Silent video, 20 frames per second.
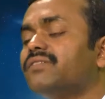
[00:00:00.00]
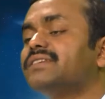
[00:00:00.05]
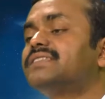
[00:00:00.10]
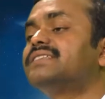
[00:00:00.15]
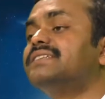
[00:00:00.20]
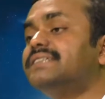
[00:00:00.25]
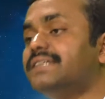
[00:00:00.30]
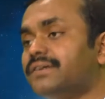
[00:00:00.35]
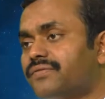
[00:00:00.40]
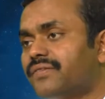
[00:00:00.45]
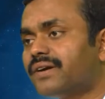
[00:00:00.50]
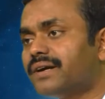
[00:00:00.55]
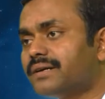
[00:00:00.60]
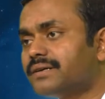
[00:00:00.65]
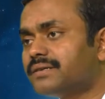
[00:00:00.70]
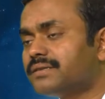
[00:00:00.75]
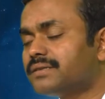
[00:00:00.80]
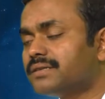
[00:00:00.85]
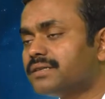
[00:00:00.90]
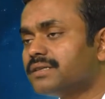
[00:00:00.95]
with different
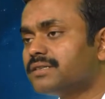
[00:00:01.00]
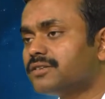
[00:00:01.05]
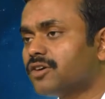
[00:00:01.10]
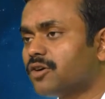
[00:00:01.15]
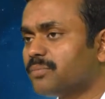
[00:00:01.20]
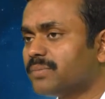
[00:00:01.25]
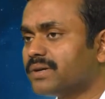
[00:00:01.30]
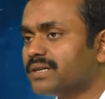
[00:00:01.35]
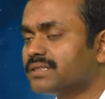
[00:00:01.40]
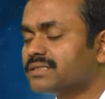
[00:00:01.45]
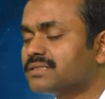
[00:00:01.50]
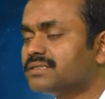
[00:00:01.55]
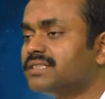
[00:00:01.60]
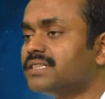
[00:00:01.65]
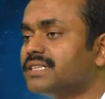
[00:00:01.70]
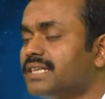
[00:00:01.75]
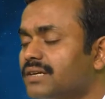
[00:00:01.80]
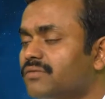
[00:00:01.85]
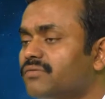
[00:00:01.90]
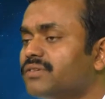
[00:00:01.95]
topics, they
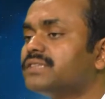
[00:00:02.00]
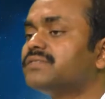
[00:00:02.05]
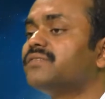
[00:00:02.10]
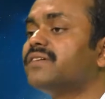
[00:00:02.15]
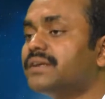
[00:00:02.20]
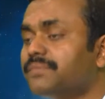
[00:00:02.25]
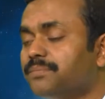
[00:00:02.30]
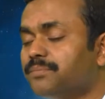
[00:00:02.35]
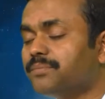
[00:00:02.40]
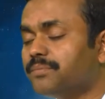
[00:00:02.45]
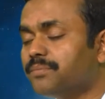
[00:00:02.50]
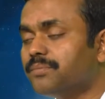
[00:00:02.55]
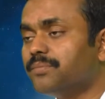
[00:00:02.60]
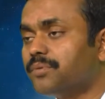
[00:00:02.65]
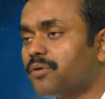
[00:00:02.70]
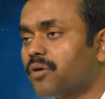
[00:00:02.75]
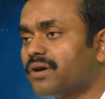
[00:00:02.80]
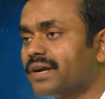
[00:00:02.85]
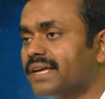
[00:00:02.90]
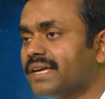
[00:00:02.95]
deal with very
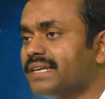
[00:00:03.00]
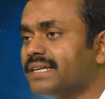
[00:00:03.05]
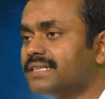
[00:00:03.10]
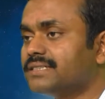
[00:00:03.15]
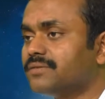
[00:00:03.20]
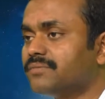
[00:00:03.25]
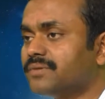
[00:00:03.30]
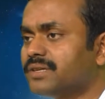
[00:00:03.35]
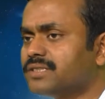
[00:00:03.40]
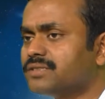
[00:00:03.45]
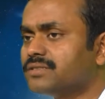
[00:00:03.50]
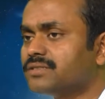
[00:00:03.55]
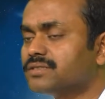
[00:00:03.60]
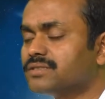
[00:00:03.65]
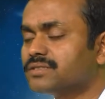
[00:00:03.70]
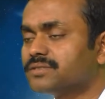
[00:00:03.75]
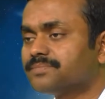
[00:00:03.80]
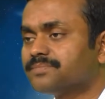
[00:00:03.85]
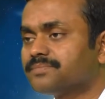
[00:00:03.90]
broad areas of research.